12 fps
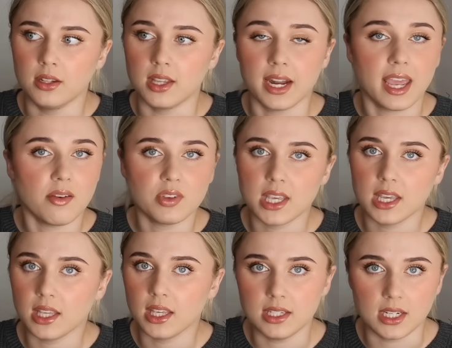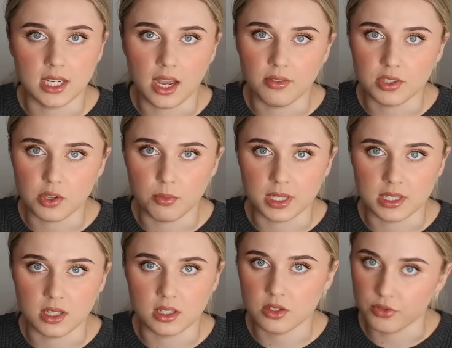Did I ever say that he didn't have his own
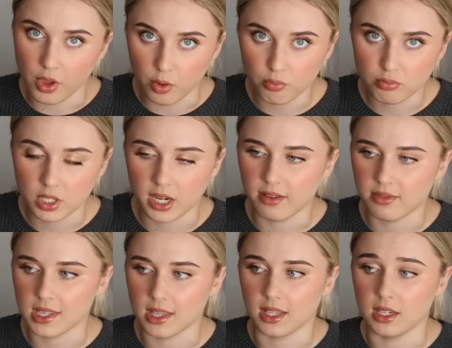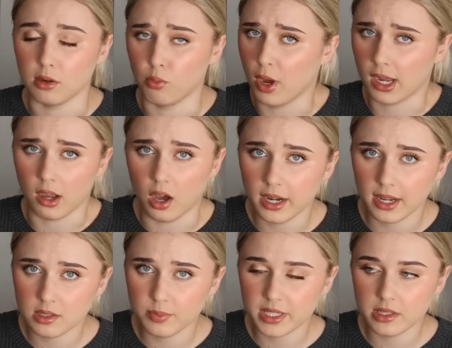business? No. Did I ever say that he didn't work hard
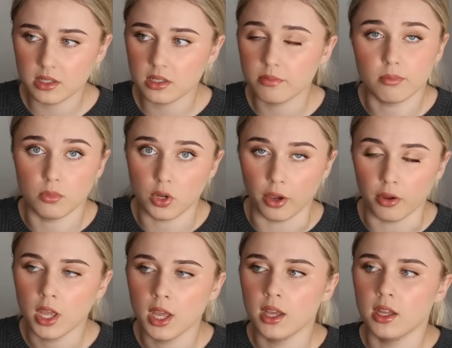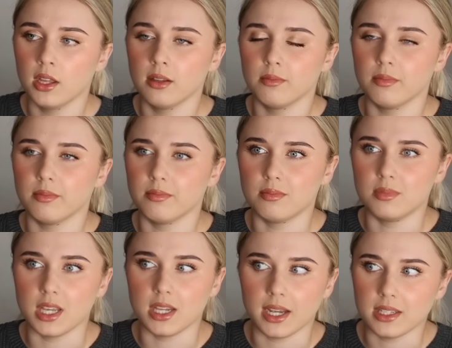at his business? No.
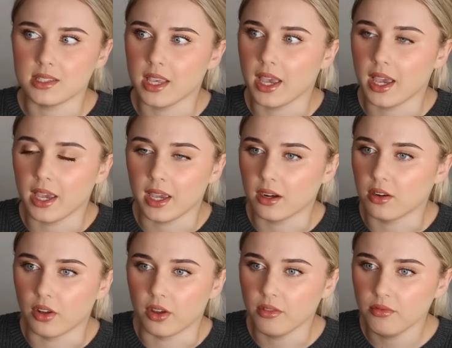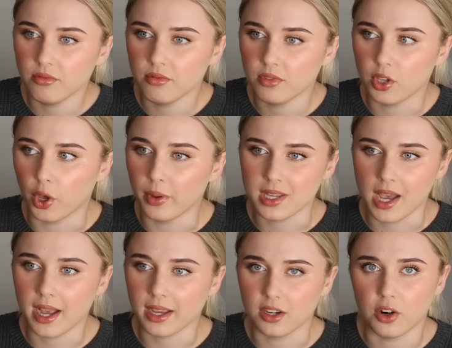Did I say, I don't know, go
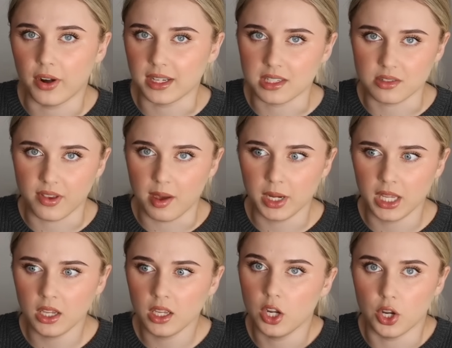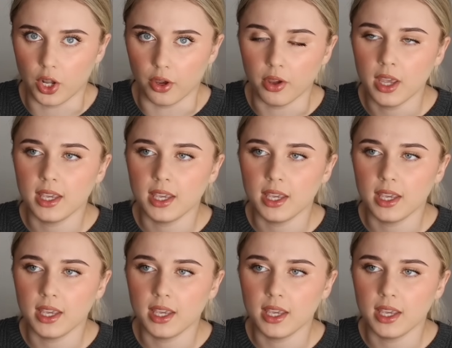attack and harass his family? No.